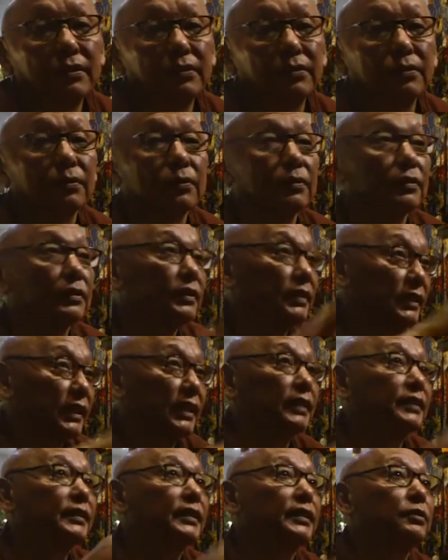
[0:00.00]
So
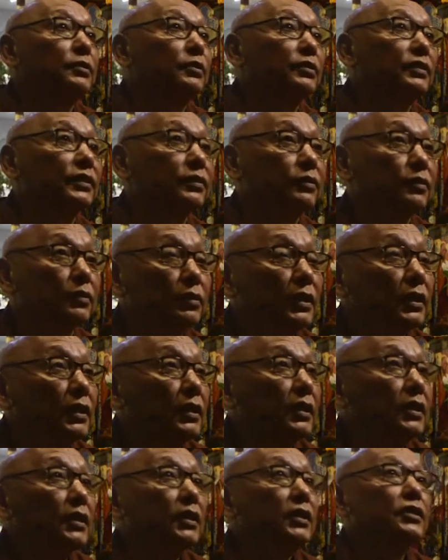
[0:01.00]
like that, okay. So
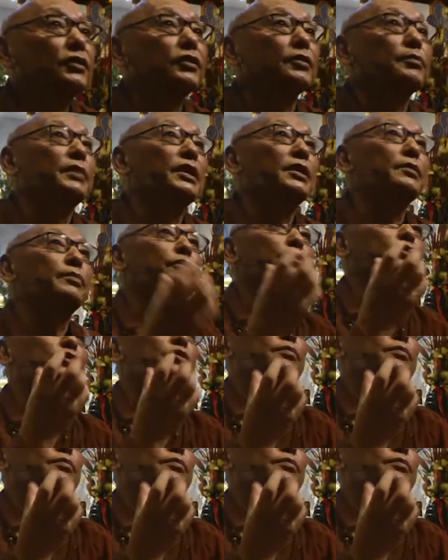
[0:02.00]
the main point